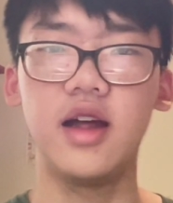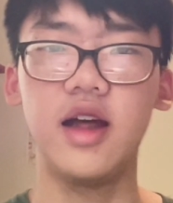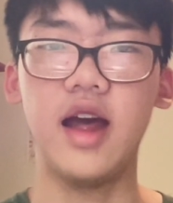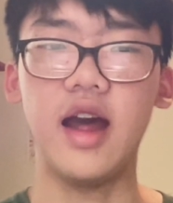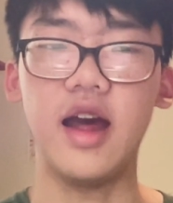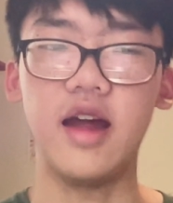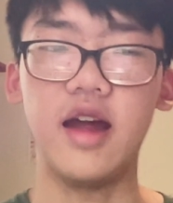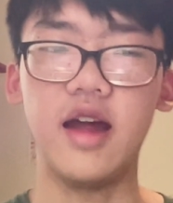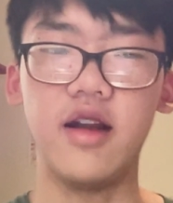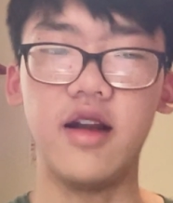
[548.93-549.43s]

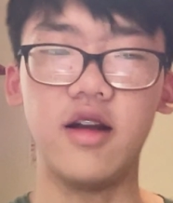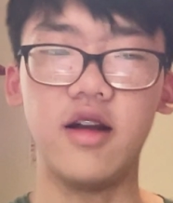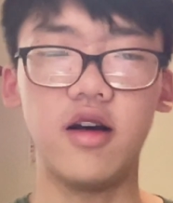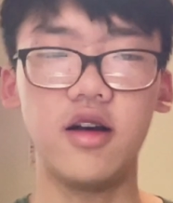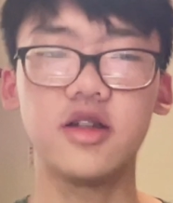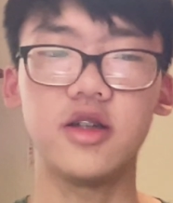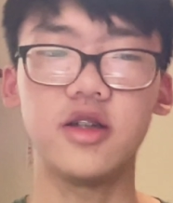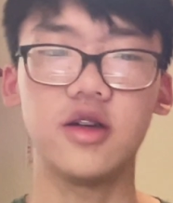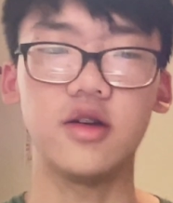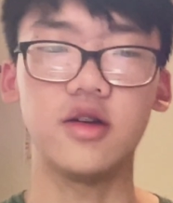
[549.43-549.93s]
And
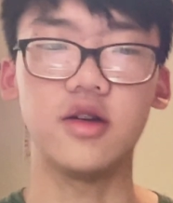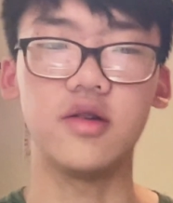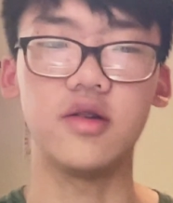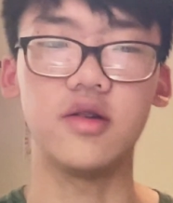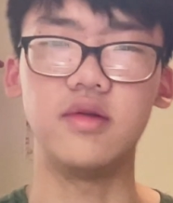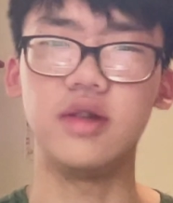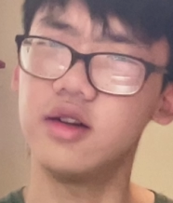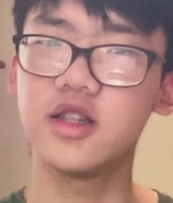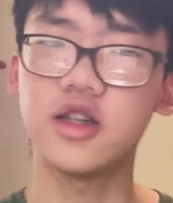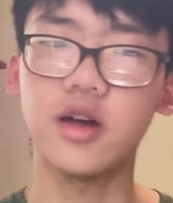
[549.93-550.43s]
also, there
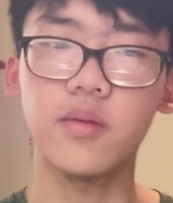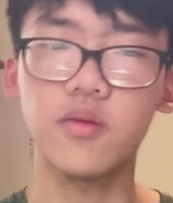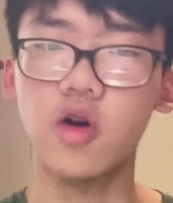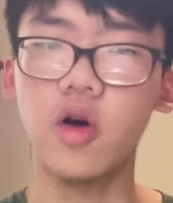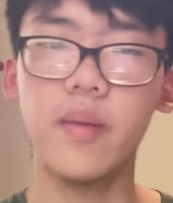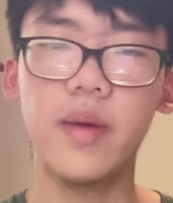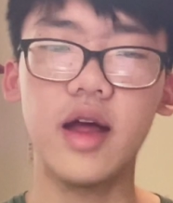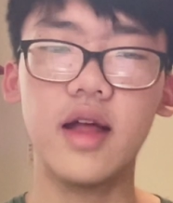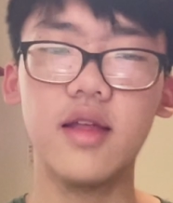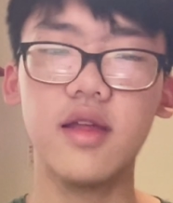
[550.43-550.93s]
is some
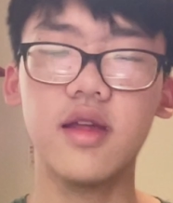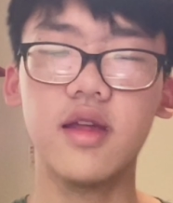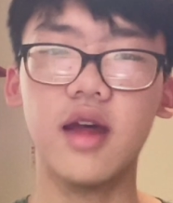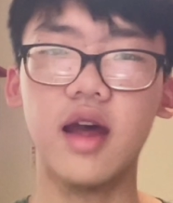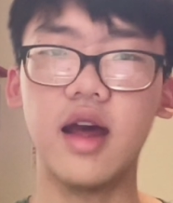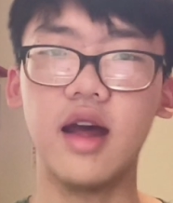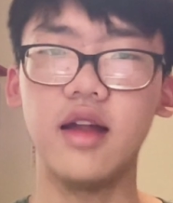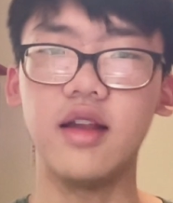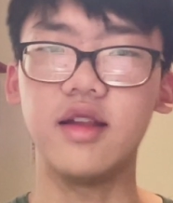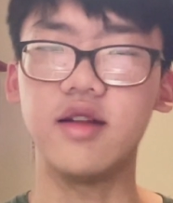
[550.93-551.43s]
romance,
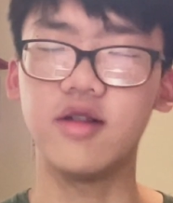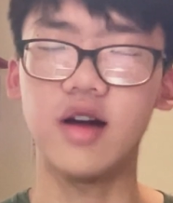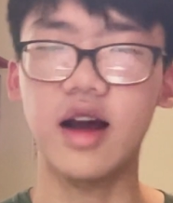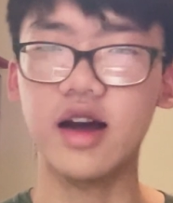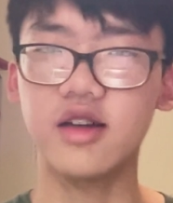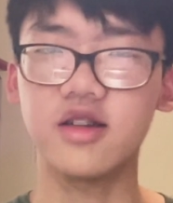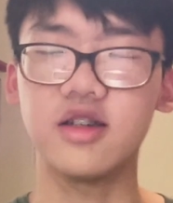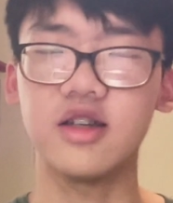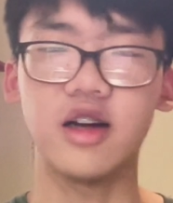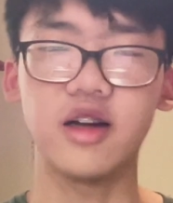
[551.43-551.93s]
and there are
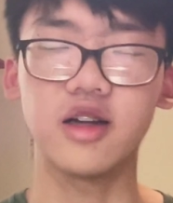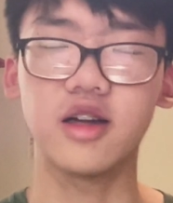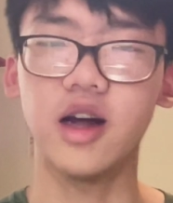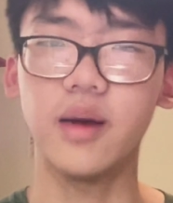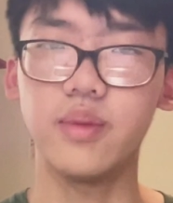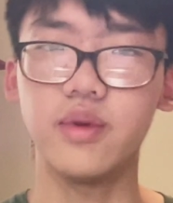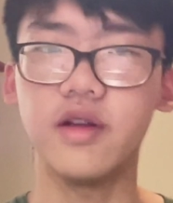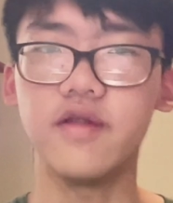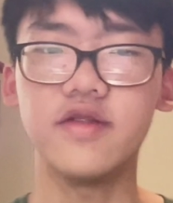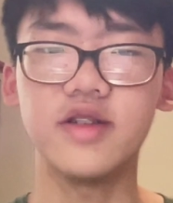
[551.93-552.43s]
actually a
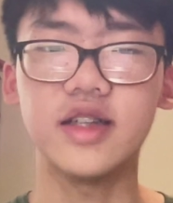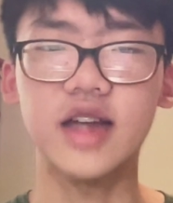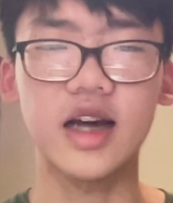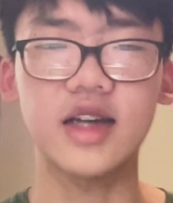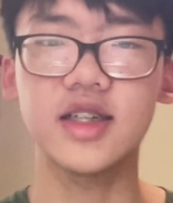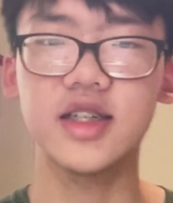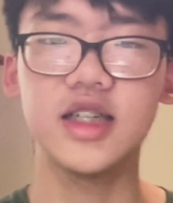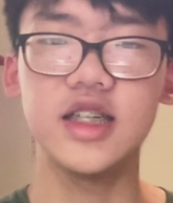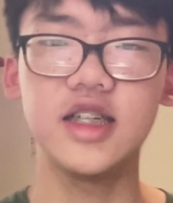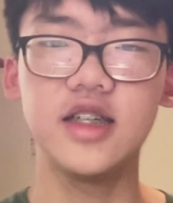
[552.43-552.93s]
couple of
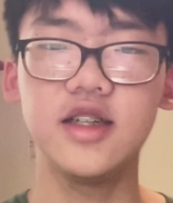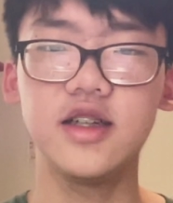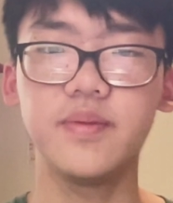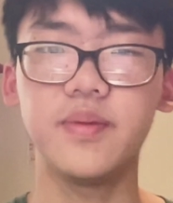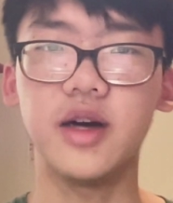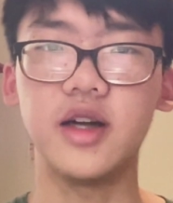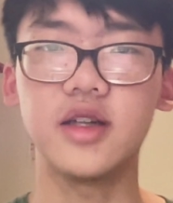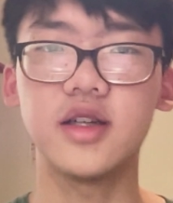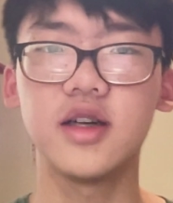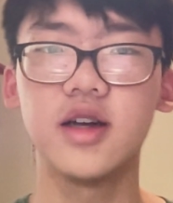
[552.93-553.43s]
sex scenes,
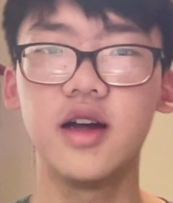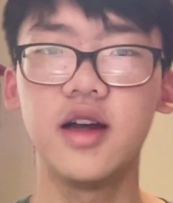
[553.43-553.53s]
but